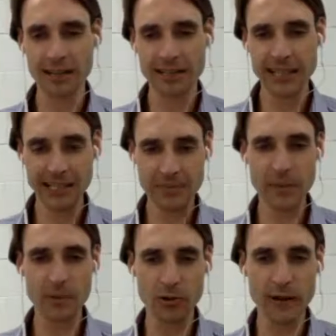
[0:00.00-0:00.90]
Tell us a bit
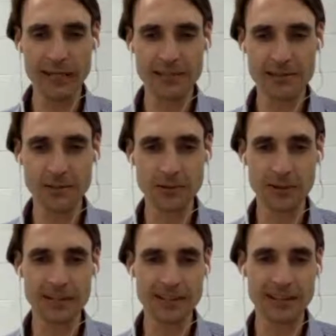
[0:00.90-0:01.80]
more about this tool,
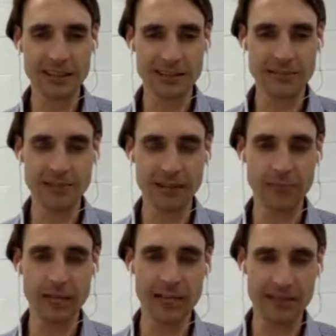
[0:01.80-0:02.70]
because I think it's a great
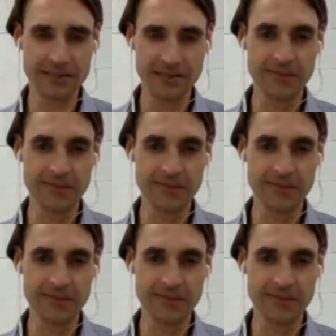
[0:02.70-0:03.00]
way